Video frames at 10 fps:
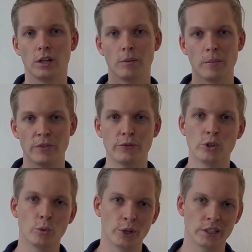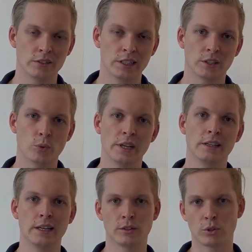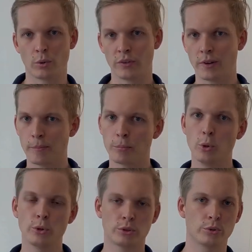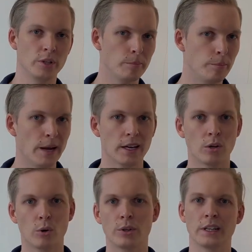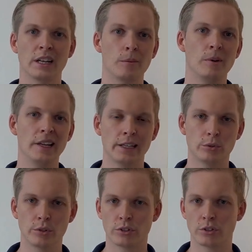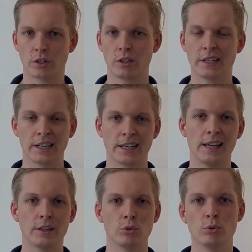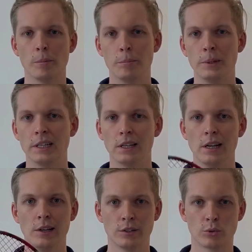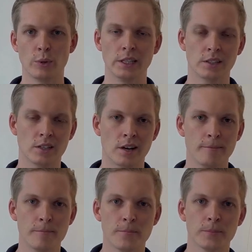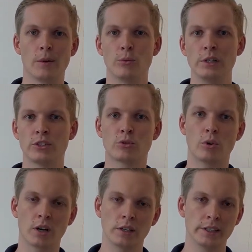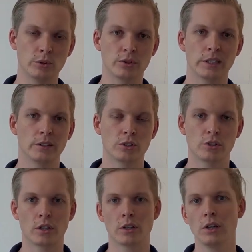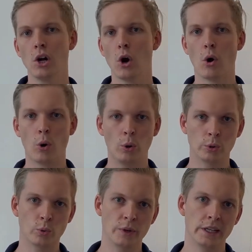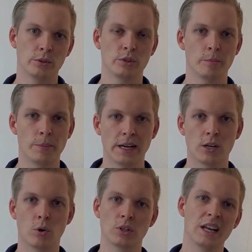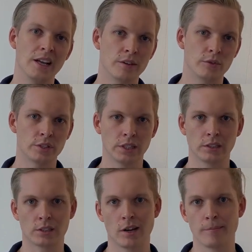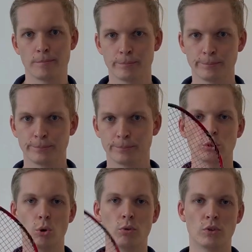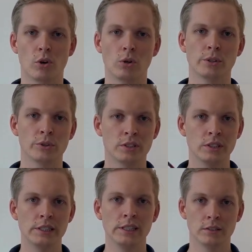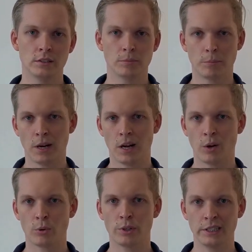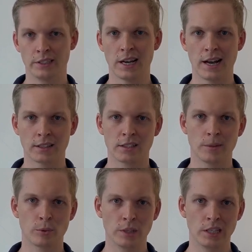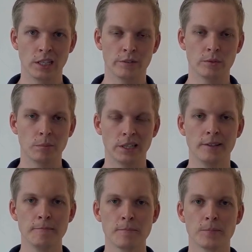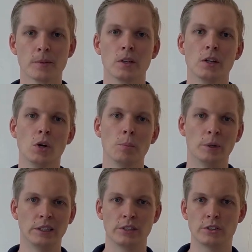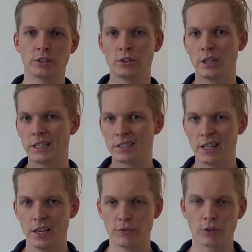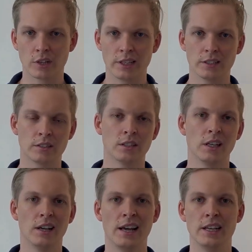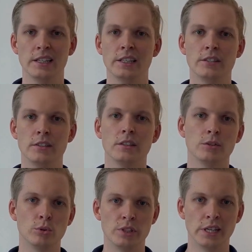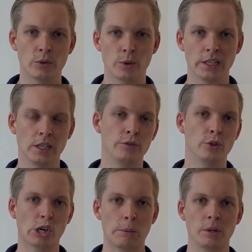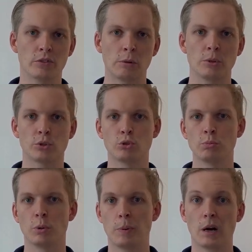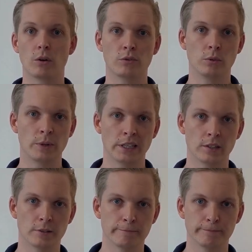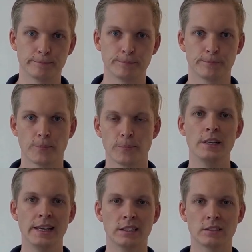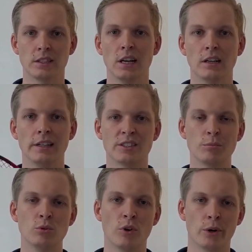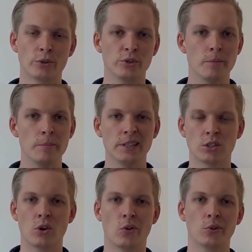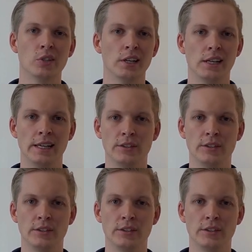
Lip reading: my footwork isn't that great, and so if I'm pushed to the backcourt and I'm late to the shuttle and I can't do a big swing in time, I'm really struggling to send the shuttle all the way to the backcourt every single time. So overall, there's decent power in the Arcsaber 11 Play, but it's just not as effortless and easy to generate if you're coming from a super powerful racket. Next, let's move on to the midcourt and